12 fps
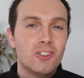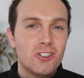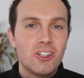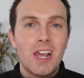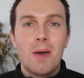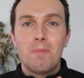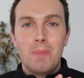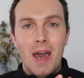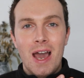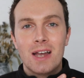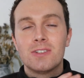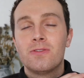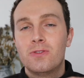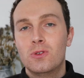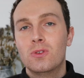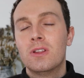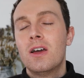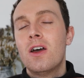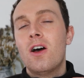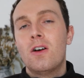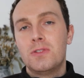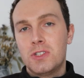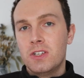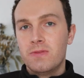jam-packed full
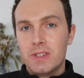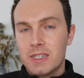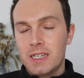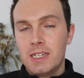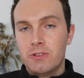of soothing